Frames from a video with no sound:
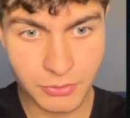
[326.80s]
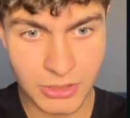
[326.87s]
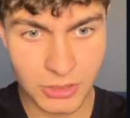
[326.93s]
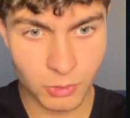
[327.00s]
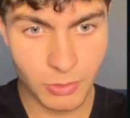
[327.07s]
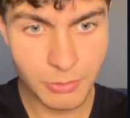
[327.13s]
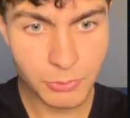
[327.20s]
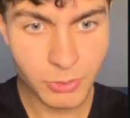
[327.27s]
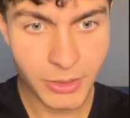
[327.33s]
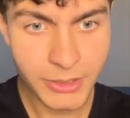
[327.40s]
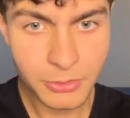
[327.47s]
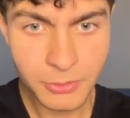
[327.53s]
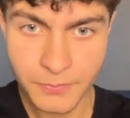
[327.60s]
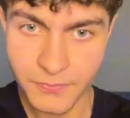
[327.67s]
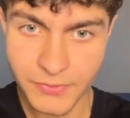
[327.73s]
to the script
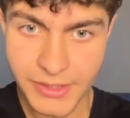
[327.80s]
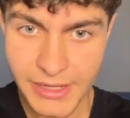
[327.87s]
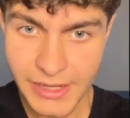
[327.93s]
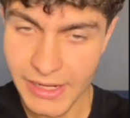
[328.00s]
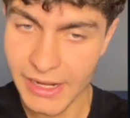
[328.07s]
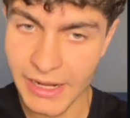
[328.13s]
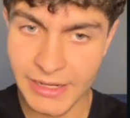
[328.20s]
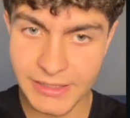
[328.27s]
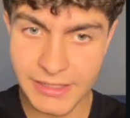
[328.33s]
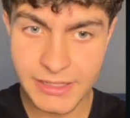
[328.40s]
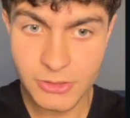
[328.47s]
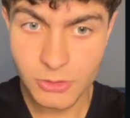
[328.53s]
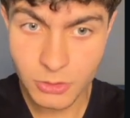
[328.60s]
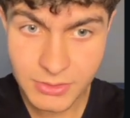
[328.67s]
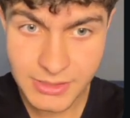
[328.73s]
writer, and
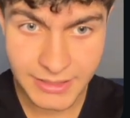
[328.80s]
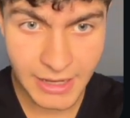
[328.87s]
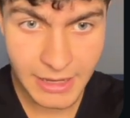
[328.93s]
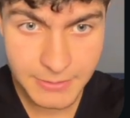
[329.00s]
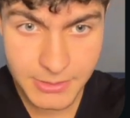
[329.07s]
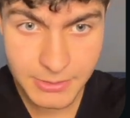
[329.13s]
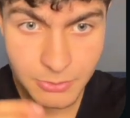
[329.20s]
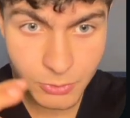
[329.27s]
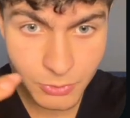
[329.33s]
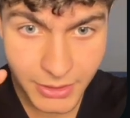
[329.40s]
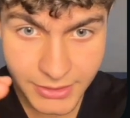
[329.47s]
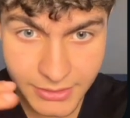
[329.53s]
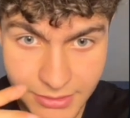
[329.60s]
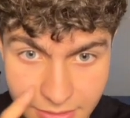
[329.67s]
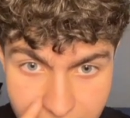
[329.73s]
he goes and helps me
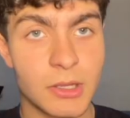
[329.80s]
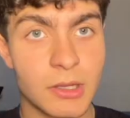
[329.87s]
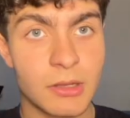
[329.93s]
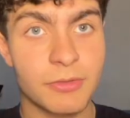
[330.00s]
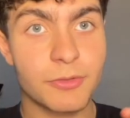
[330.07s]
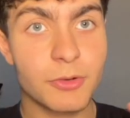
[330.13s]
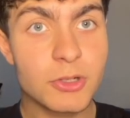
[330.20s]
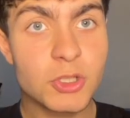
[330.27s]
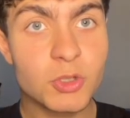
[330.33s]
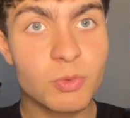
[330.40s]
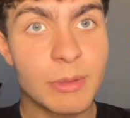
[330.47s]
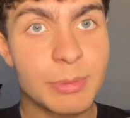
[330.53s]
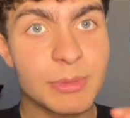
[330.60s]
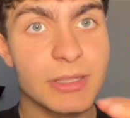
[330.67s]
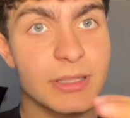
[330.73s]
write a full
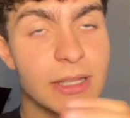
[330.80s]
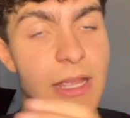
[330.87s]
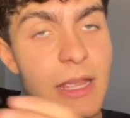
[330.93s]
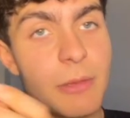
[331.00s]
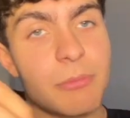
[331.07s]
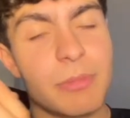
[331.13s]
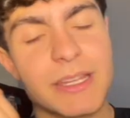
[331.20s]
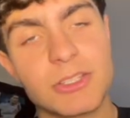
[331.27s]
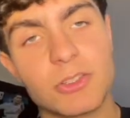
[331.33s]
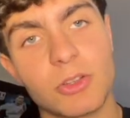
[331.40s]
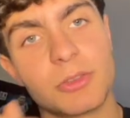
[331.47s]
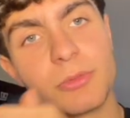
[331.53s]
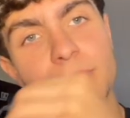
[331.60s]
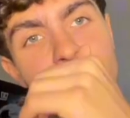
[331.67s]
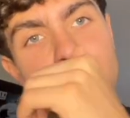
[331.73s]
script based
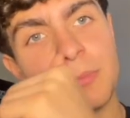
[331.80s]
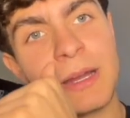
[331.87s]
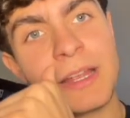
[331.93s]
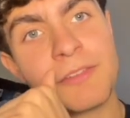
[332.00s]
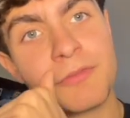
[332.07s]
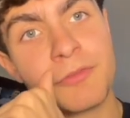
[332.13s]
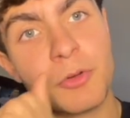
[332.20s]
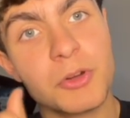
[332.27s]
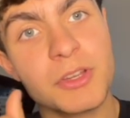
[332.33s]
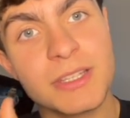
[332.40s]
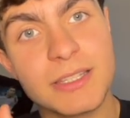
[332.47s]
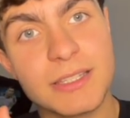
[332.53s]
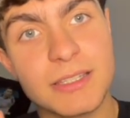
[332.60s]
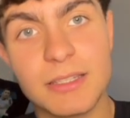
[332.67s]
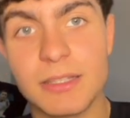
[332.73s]
on my
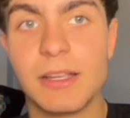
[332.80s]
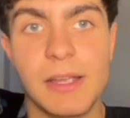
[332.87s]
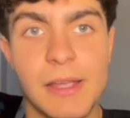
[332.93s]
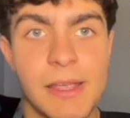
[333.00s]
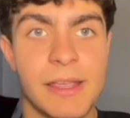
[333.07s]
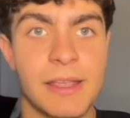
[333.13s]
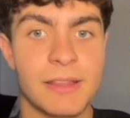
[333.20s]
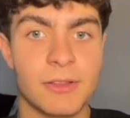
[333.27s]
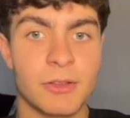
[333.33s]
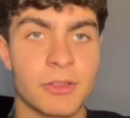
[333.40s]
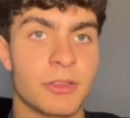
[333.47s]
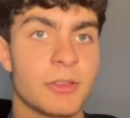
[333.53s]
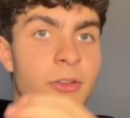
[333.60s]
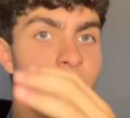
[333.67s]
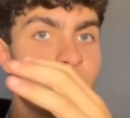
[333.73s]
voice,
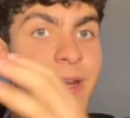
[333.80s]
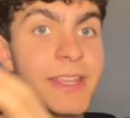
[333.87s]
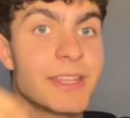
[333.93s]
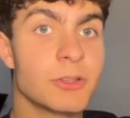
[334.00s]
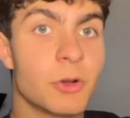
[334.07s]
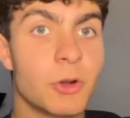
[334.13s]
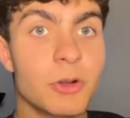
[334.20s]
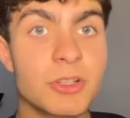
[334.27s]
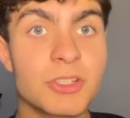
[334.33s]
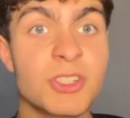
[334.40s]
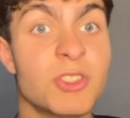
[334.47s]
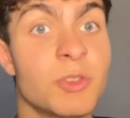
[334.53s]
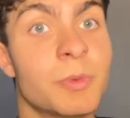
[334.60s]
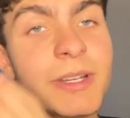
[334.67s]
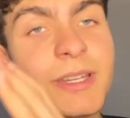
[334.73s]
the winning hooks,
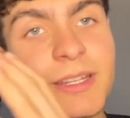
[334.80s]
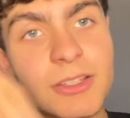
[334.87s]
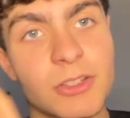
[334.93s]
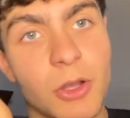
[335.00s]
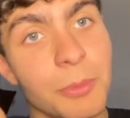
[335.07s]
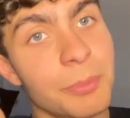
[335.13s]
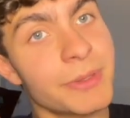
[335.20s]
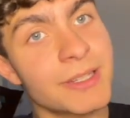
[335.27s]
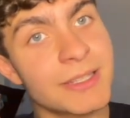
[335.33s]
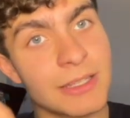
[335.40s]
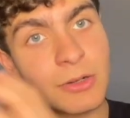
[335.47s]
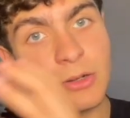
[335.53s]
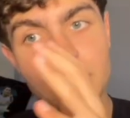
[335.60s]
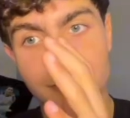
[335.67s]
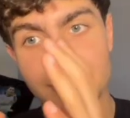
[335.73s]
the winning topics,
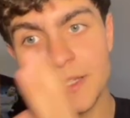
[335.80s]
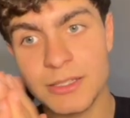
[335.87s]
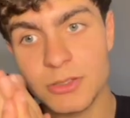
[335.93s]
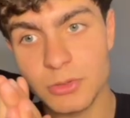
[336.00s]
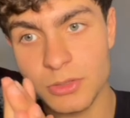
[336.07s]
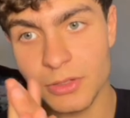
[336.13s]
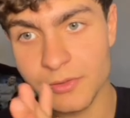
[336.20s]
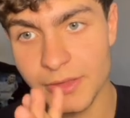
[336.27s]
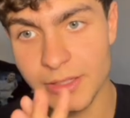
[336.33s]
and all of these sort of